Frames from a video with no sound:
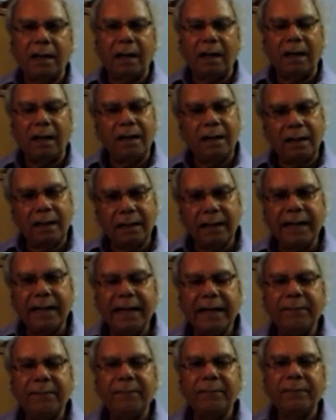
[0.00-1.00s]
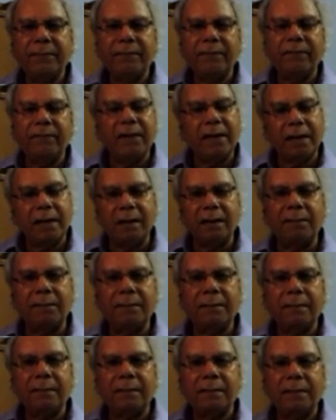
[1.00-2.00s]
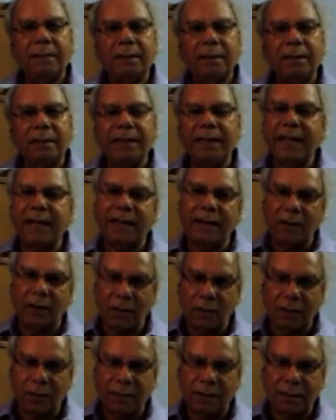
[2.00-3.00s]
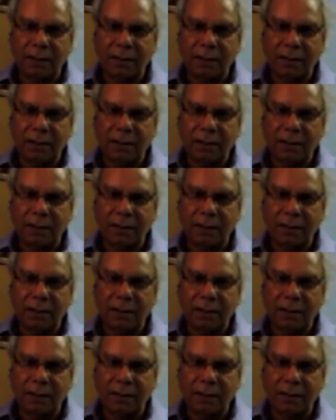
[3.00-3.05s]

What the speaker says: Under the name will come the dialogue.